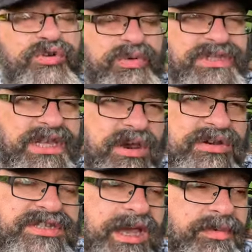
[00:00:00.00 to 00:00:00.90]
towards the
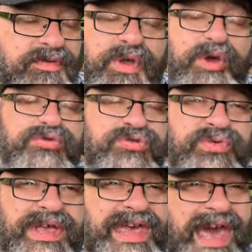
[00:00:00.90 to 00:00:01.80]
younger side. But if we go
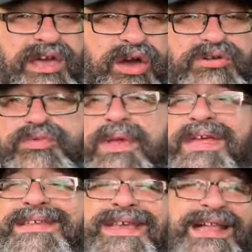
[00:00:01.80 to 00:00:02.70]
to Geckos, we
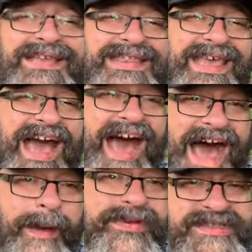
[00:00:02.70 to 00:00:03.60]
get exactly the
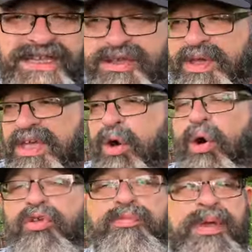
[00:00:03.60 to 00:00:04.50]
opposite. You get
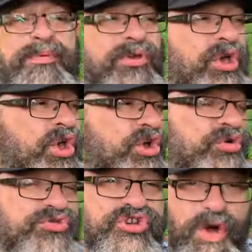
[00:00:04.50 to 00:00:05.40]
all the people
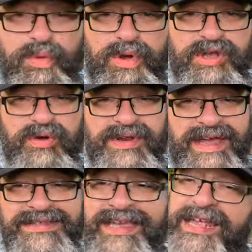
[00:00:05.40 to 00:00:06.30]
who don't want to go
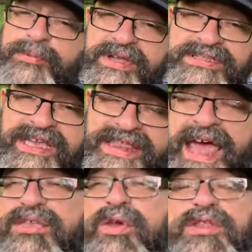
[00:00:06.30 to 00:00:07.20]
dancing in a place like
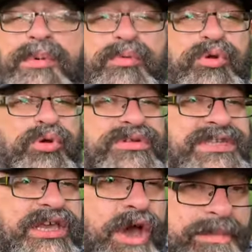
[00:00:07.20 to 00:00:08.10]
that. You get the people who go to
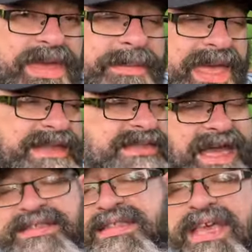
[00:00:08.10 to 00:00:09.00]
see cumbia bands.
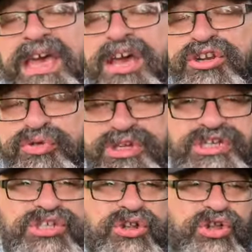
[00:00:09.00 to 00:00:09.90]
That's the
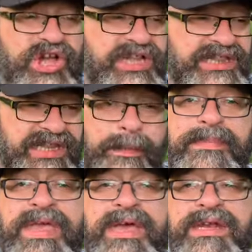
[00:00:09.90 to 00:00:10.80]
traditional
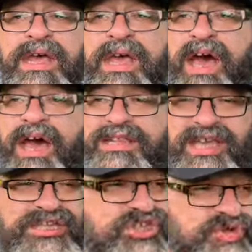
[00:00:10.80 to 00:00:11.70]
Colombian
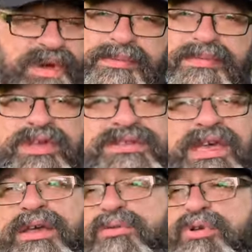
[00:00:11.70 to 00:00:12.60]
like street
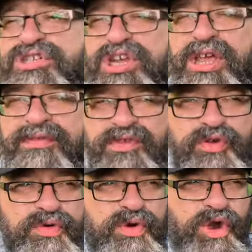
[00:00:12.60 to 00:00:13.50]
music, which if
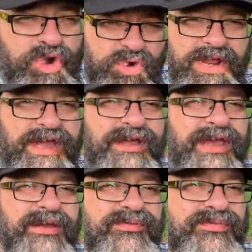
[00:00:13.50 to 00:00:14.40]
you heard it, it